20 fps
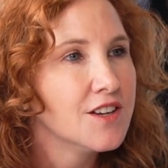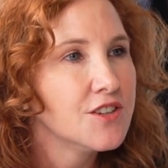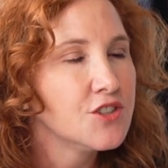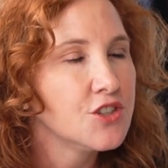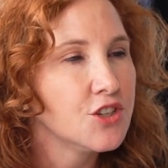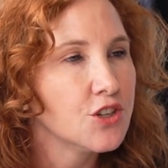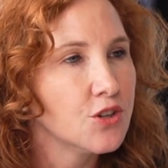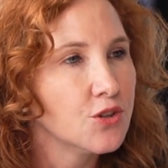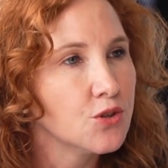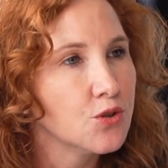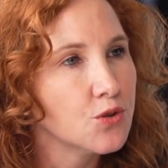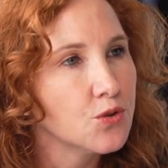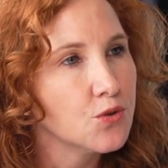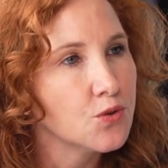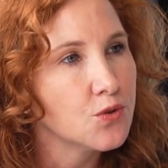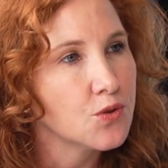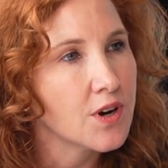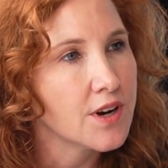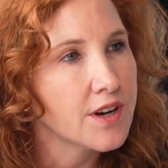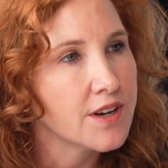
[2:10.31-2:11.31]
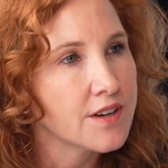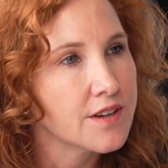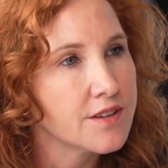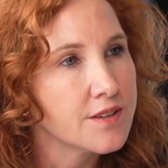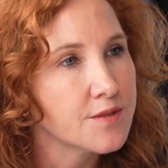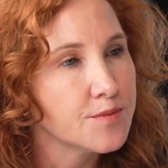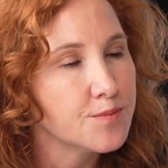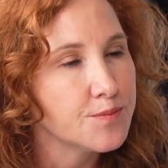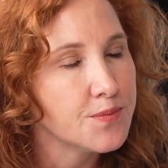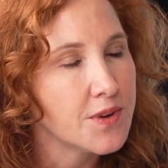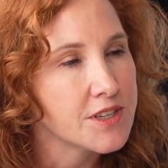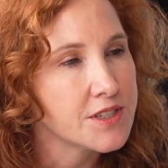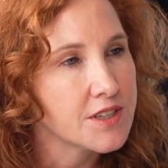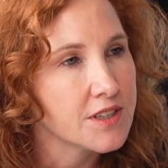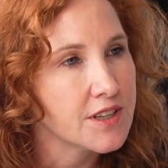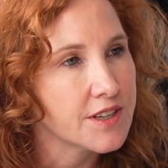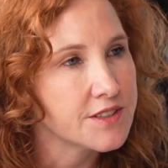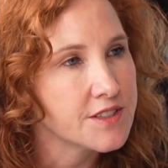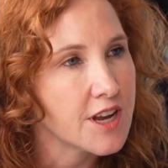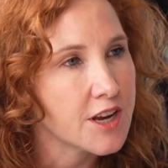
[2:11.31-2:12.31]
to
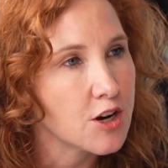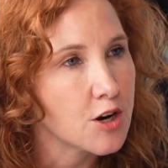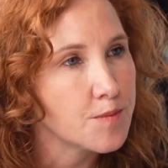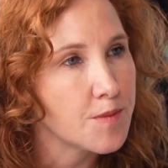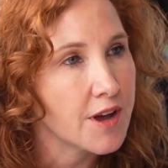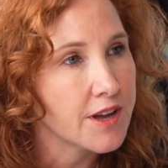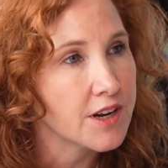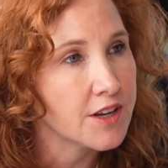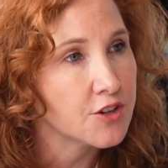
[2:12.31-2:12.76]
basically take our mine